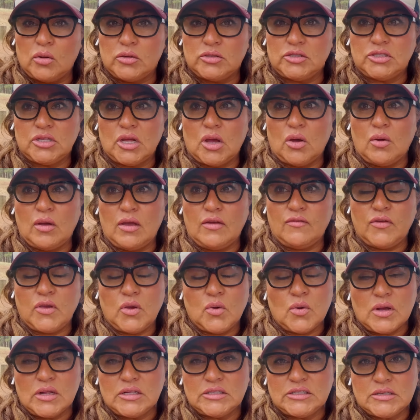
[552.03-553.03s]
So if you
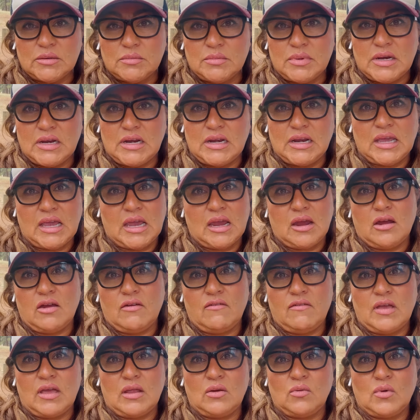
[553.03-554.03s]
want somebody to
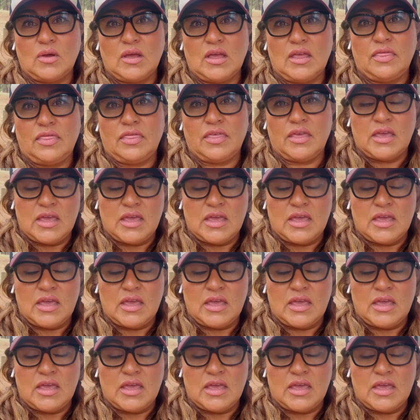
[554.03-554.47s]
caravan with,